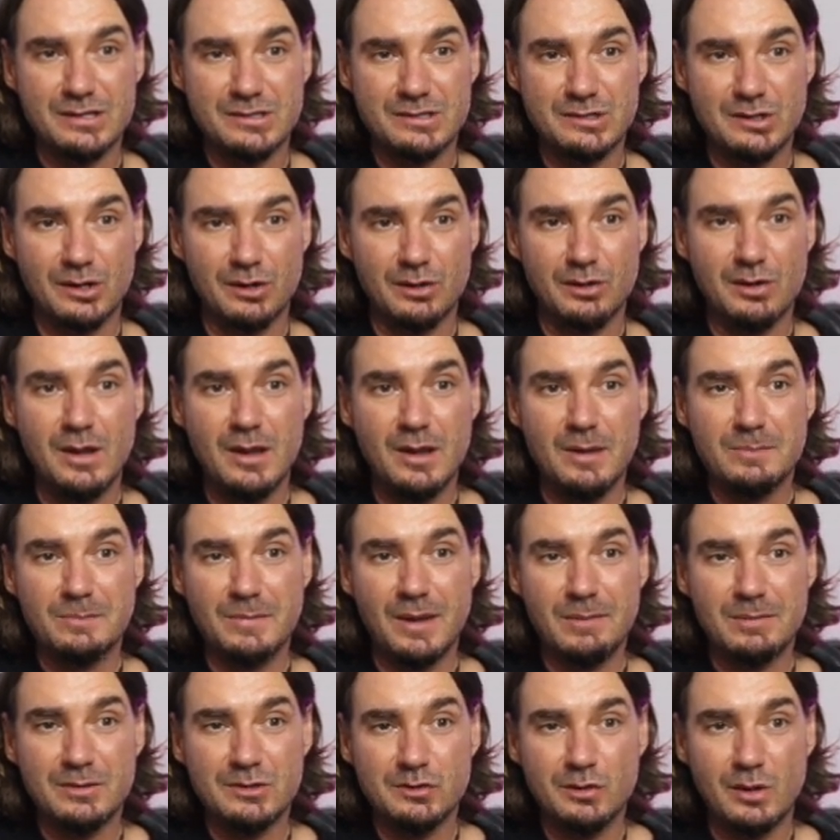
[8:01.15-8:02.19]
So
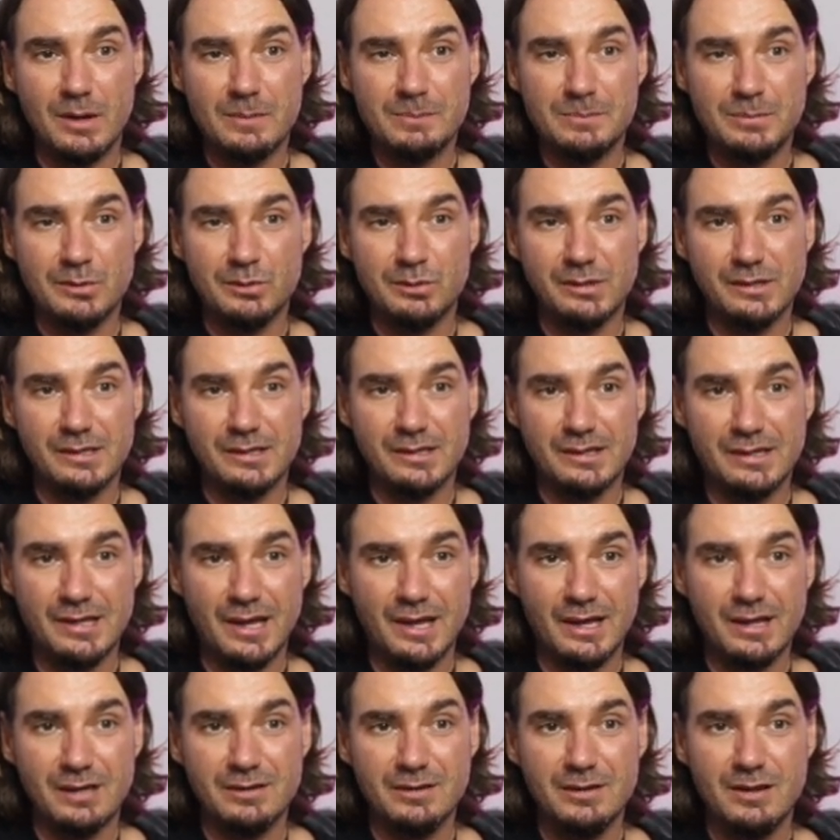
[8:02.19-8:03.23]
maybe try building it
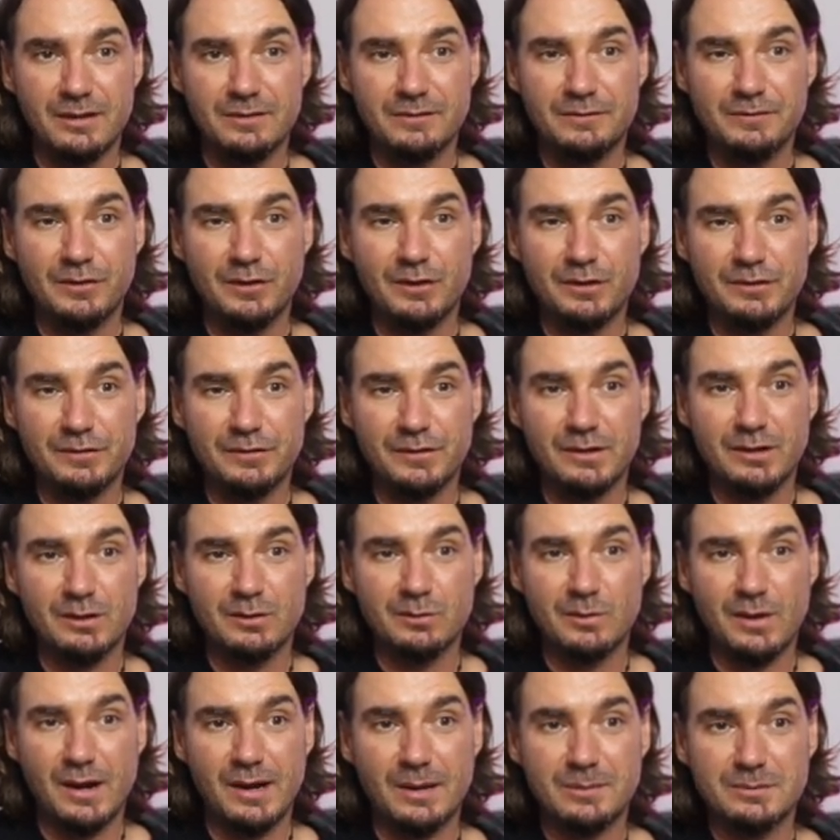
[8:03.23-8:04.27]
again. First finger
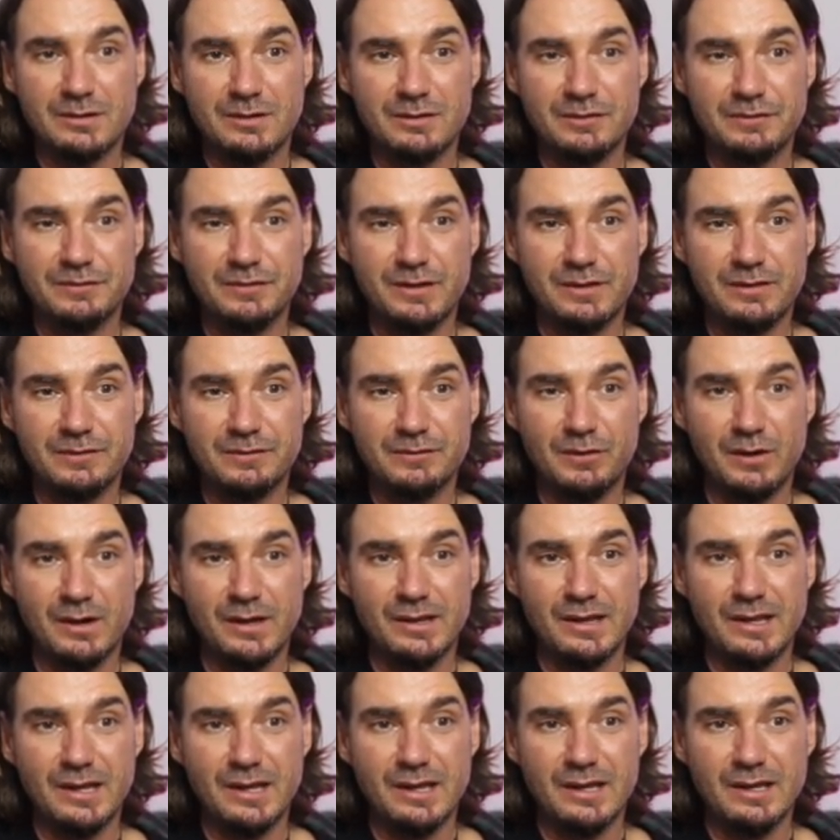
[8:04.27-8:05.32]
right up to the 5th
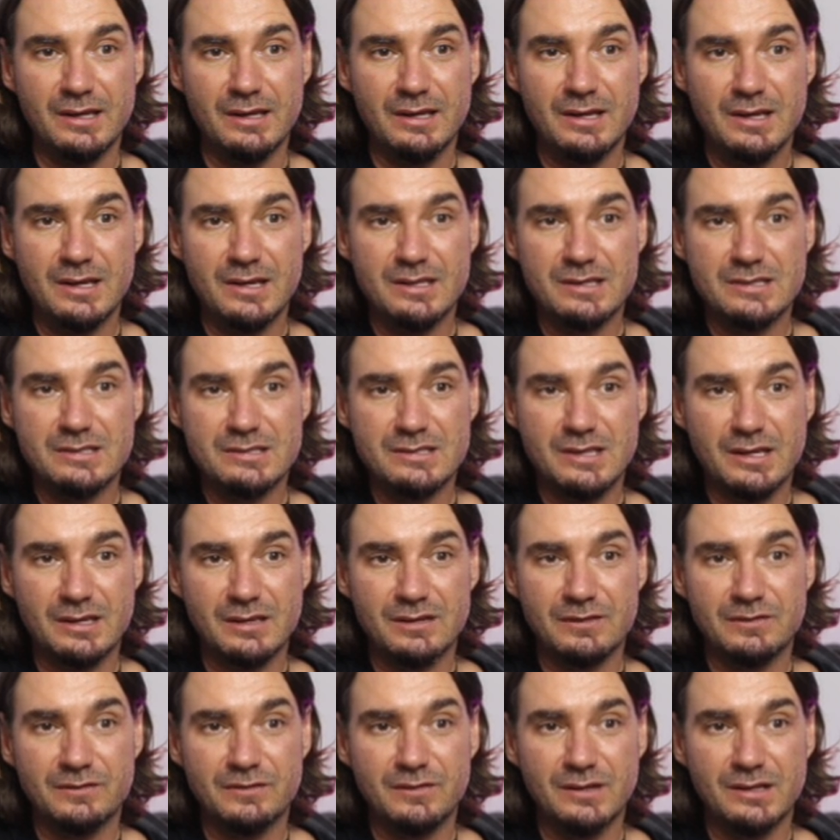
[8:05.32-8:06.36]
fret there.
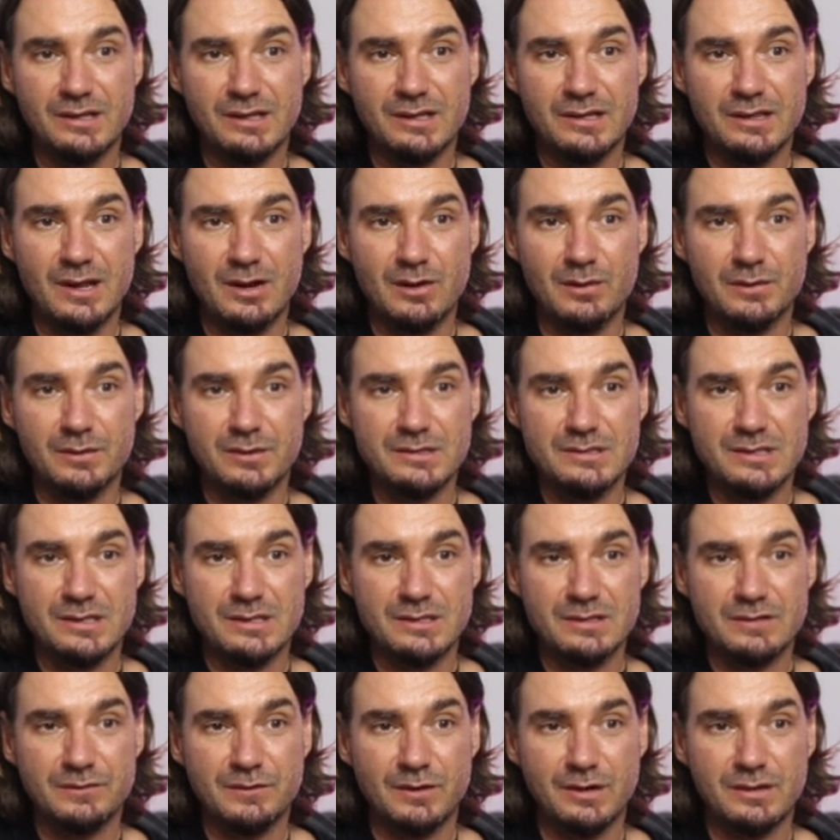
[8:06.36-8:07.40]
Second finger there on the
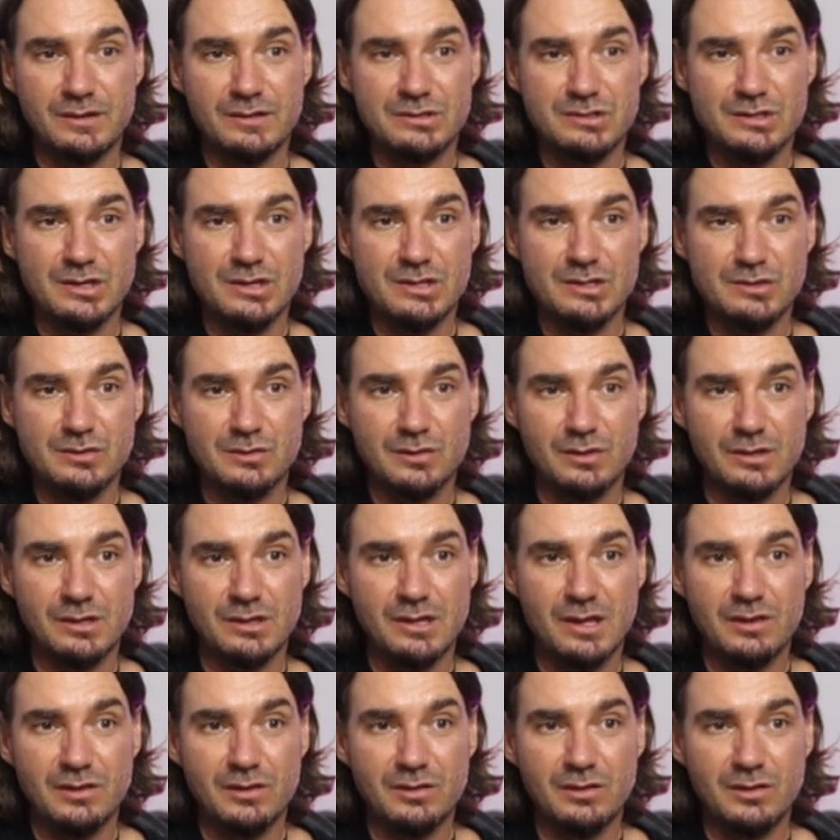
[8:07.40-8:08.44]
6th fret of the G
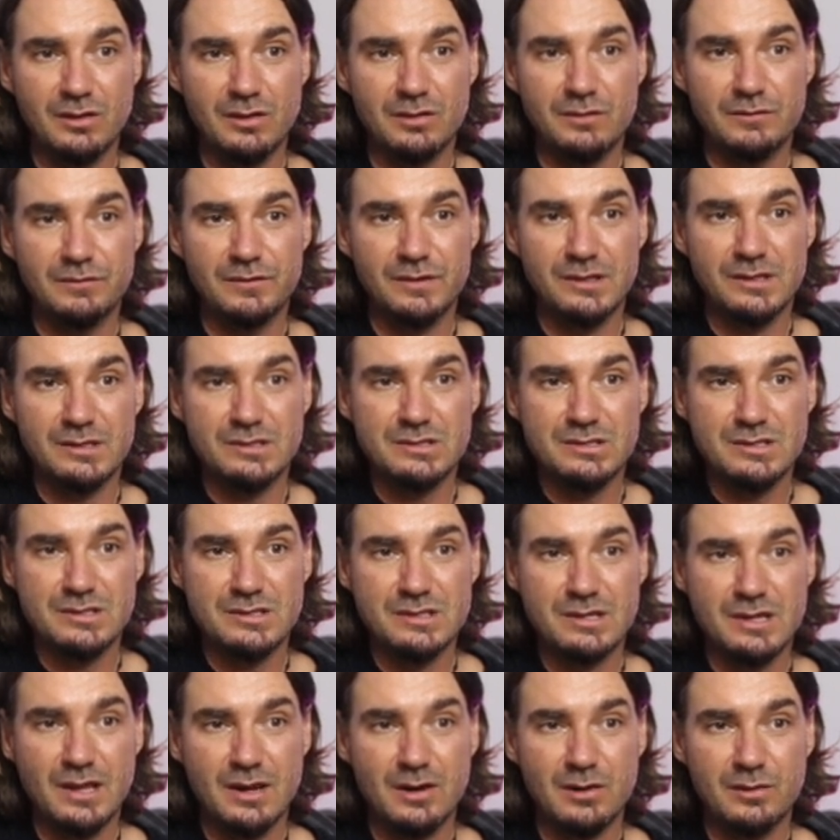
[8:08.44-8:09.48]
string. Third finger
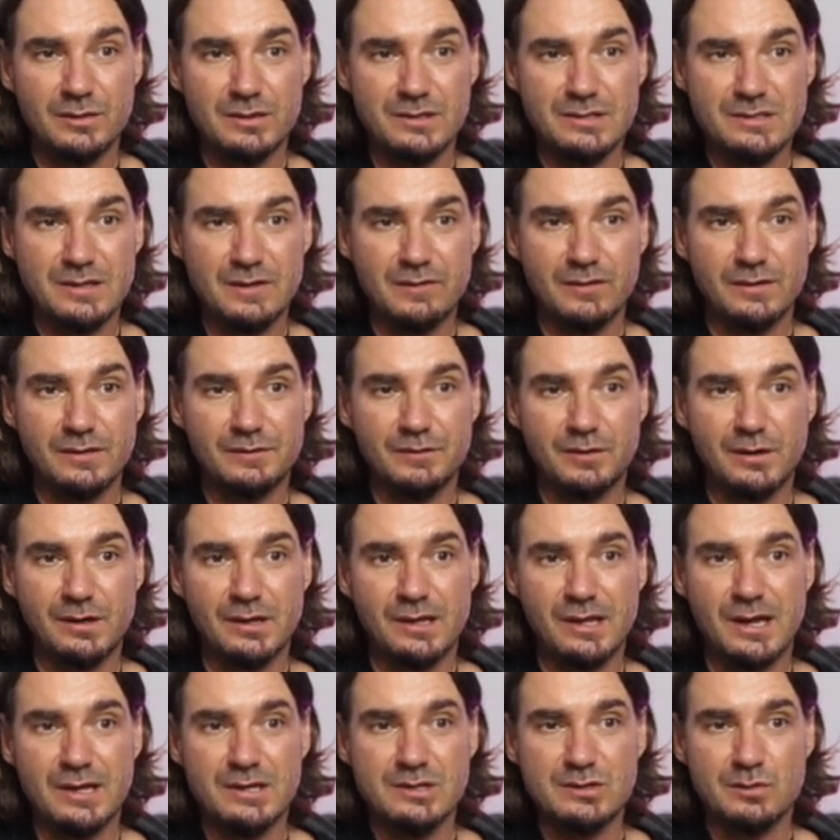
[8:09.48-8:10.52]
just there on the 7th fret of
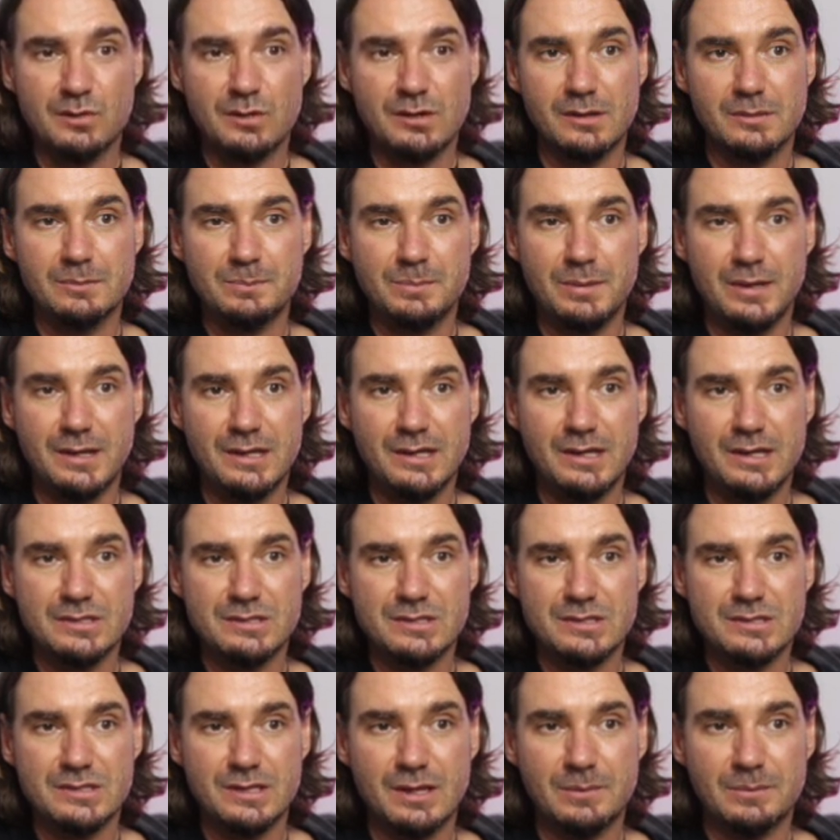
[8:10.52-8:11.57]
the A string, and pinky
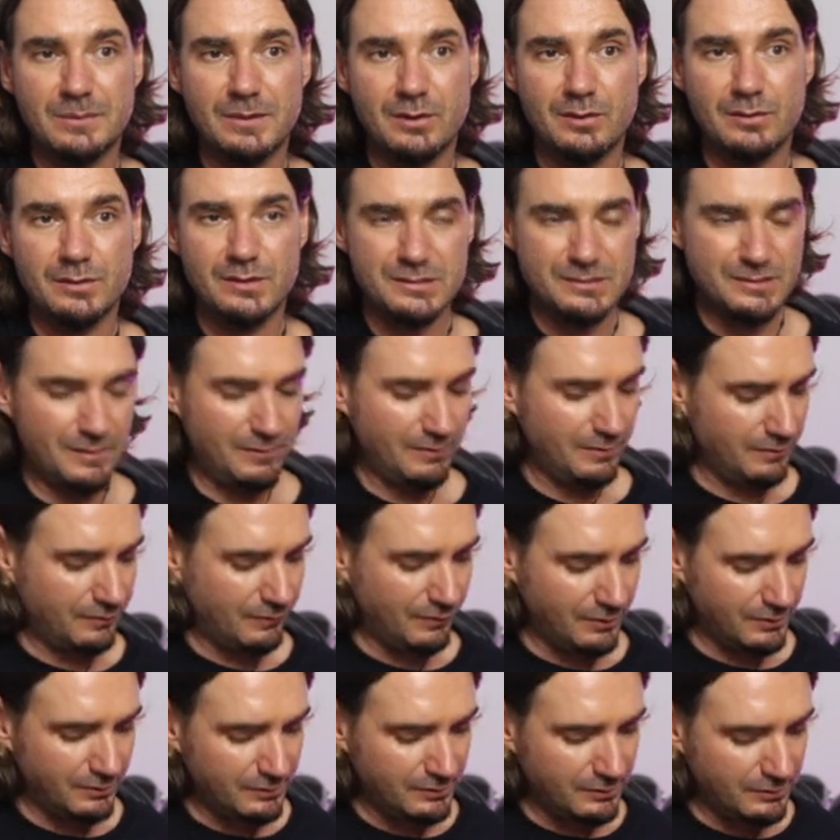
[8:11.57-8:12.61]
just up there on the 7th
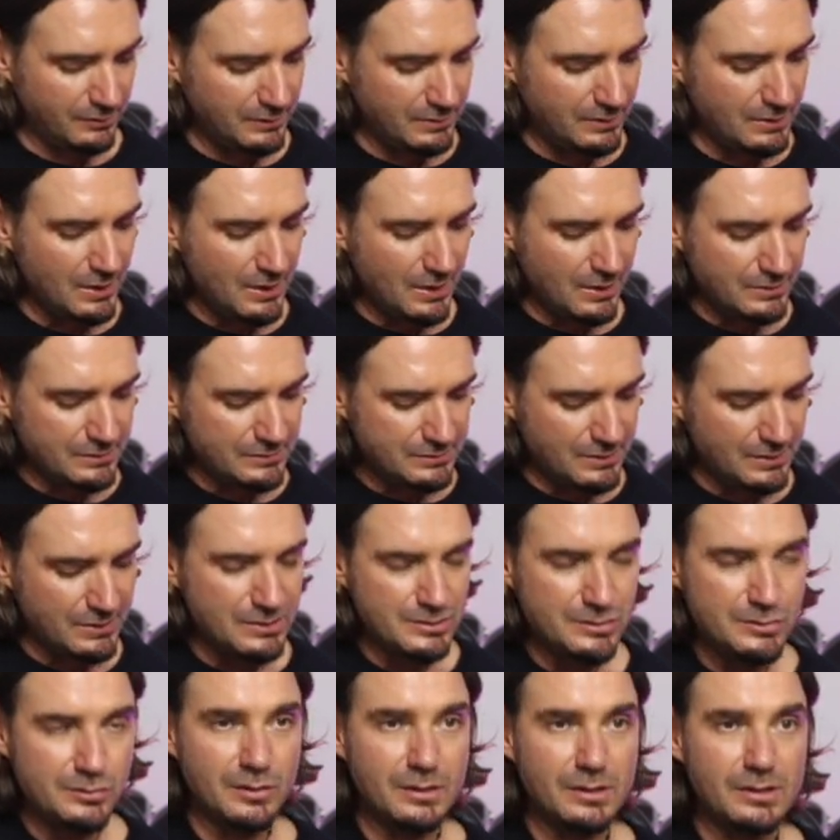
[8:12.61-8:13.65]
fret of the D
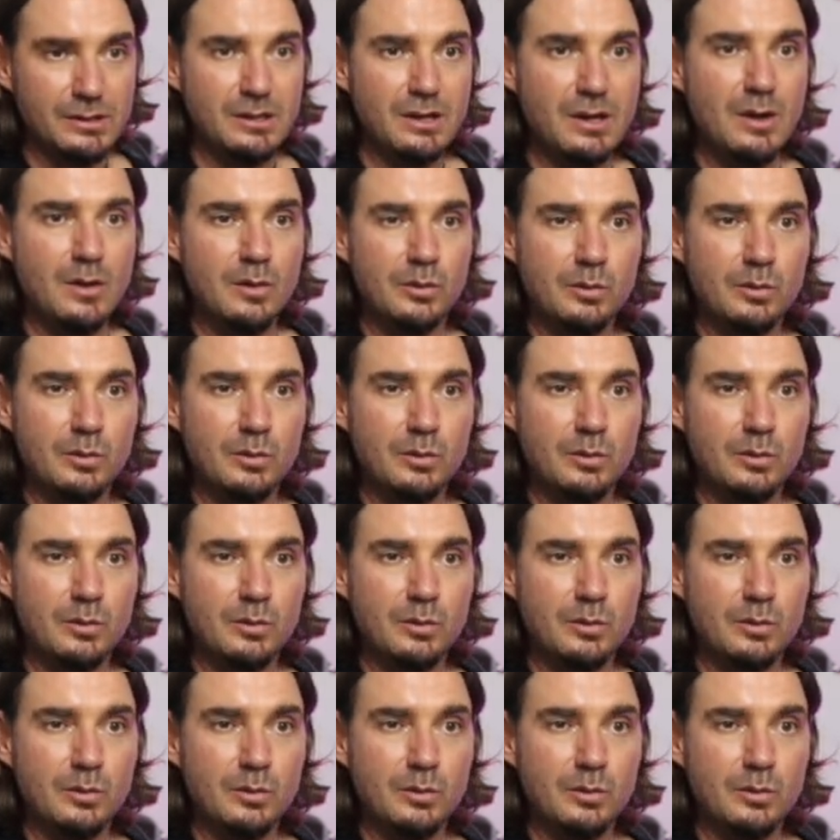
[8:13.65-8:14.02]
string.